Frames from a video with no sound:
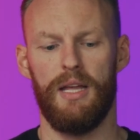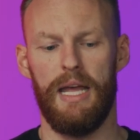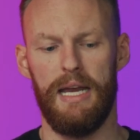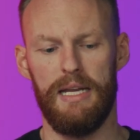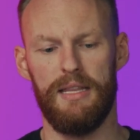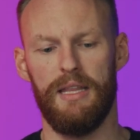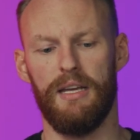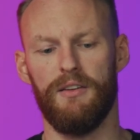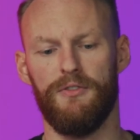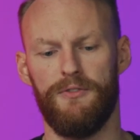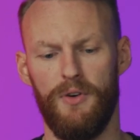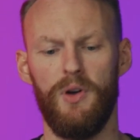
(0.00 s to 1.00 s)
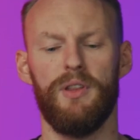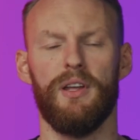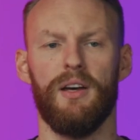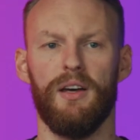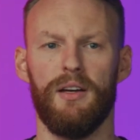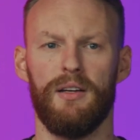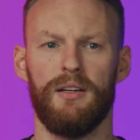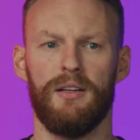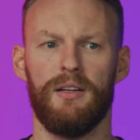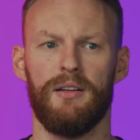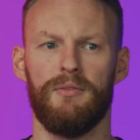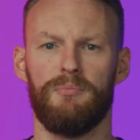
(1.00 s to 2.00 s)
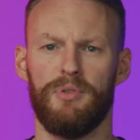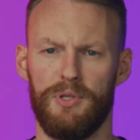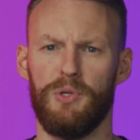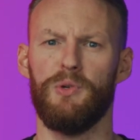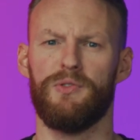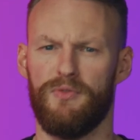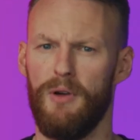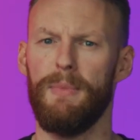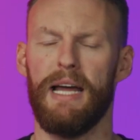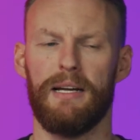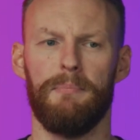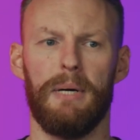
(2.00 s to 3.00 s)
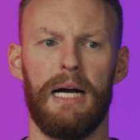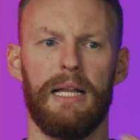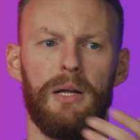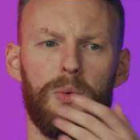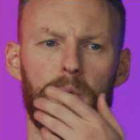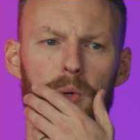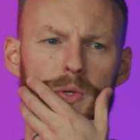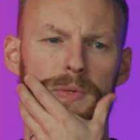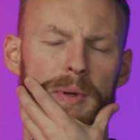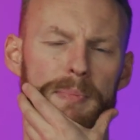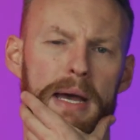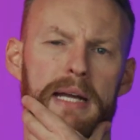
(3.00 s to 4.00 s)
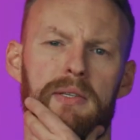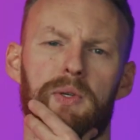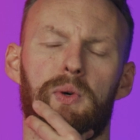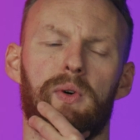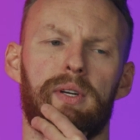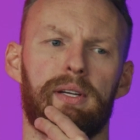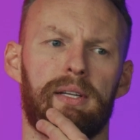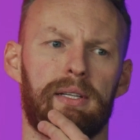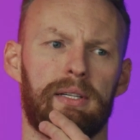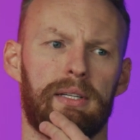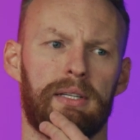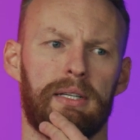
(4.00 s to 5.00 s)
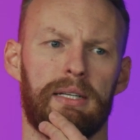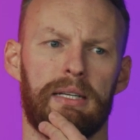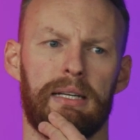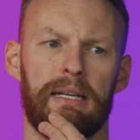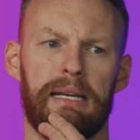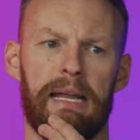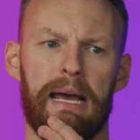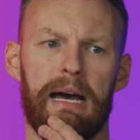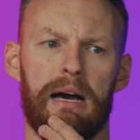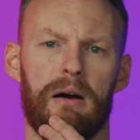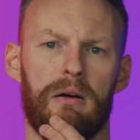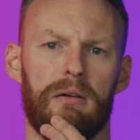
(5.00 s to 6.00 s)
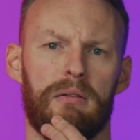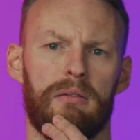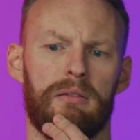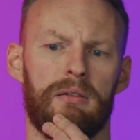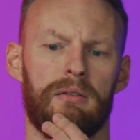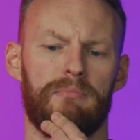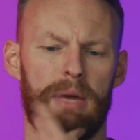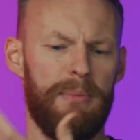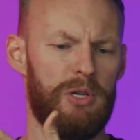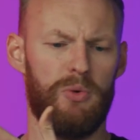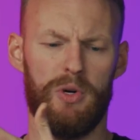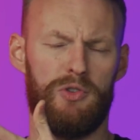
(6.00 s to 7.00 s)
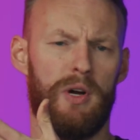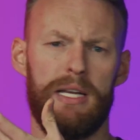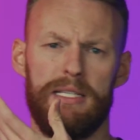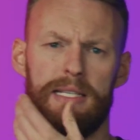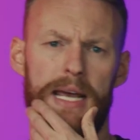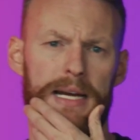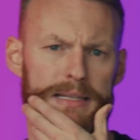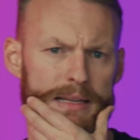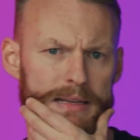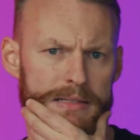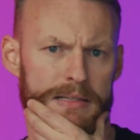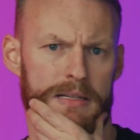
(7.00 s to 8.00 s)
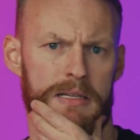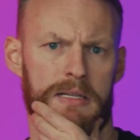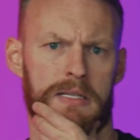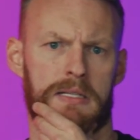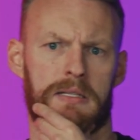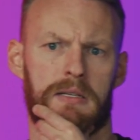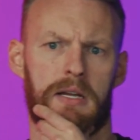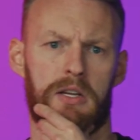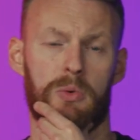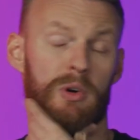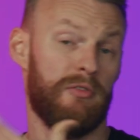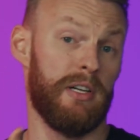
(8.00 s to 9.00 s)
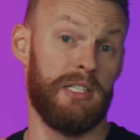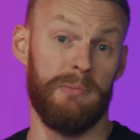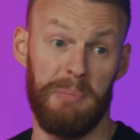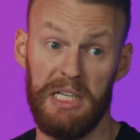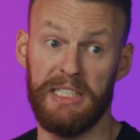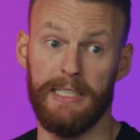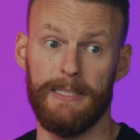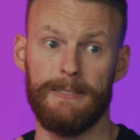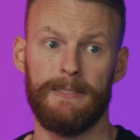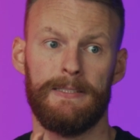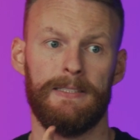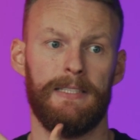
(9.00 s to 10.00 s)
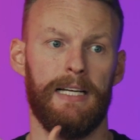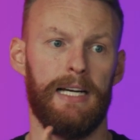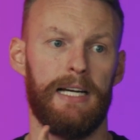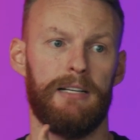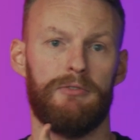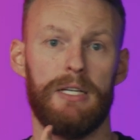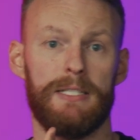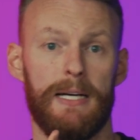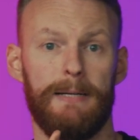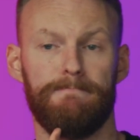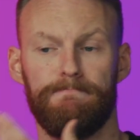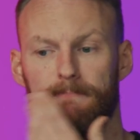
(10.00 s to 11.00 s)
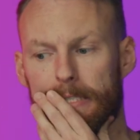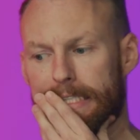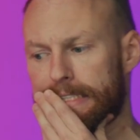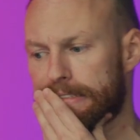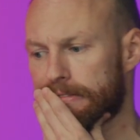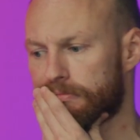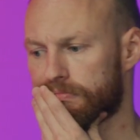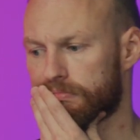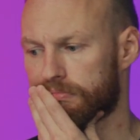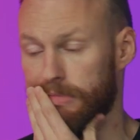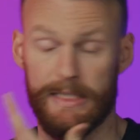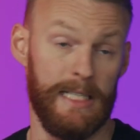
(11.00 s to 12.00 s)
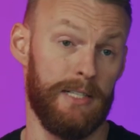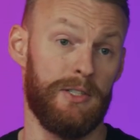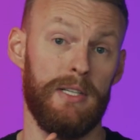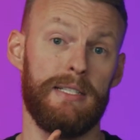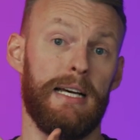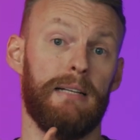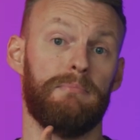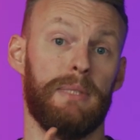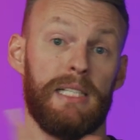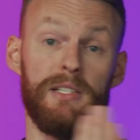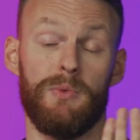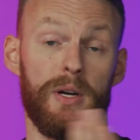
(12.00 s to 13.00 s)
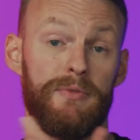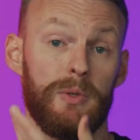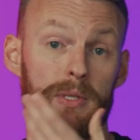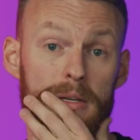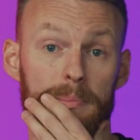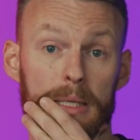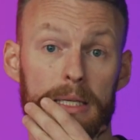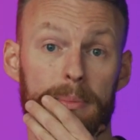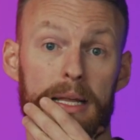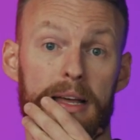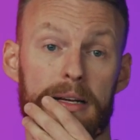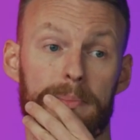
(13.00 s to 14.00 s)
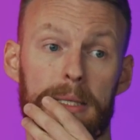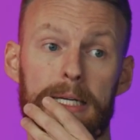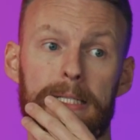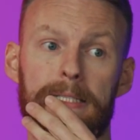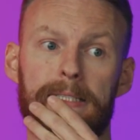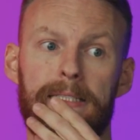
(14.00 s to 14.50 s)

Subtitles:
anything further produced from that compiler would also be backdoored. Now, maybe you want to try and detect this, and you want to run a debugger at runtime. Well, you can't trust that, because what if it was compiled by that compiler?